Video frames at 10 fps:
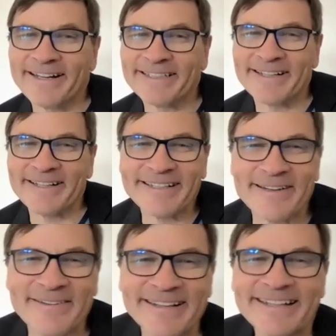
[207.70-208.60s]
I don't
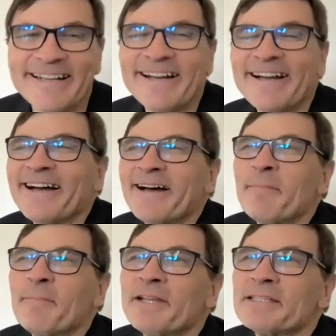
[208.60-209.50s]
know,
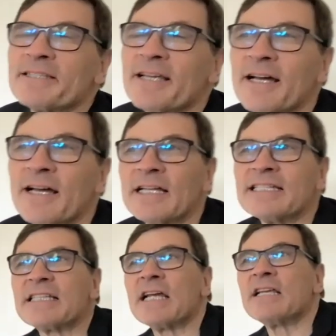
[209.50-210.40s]
but it's uh, it
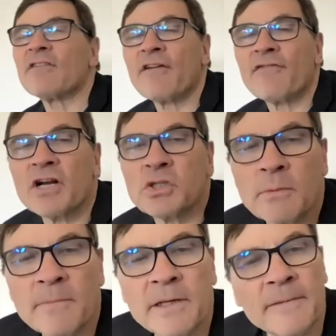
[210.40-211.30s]
stays very fresh
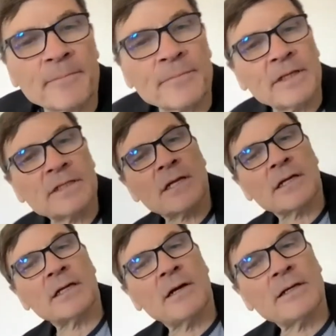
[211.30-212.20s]
with me. It's
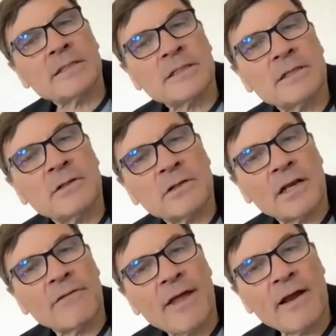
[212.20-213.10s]
like you know, it's still
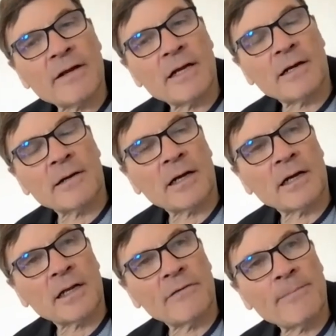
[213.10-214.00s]
kind of there. I, I
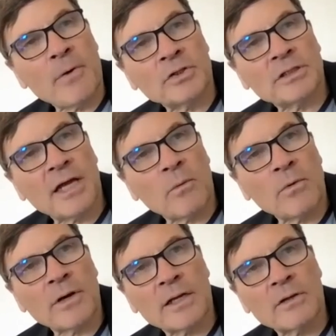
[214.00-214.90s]
kind of embodied that work.